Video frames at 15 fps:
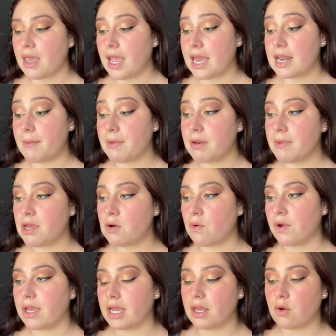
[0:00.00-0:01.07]
And I'm gonna be
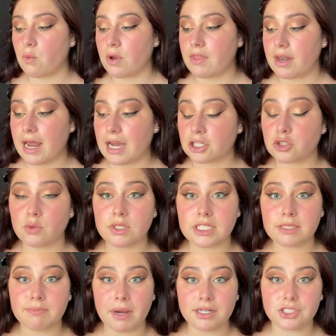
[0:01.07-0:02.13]
going in with an actual
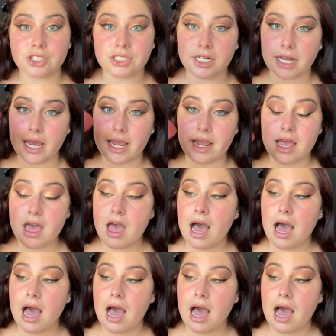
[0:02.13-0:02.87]
sponge today.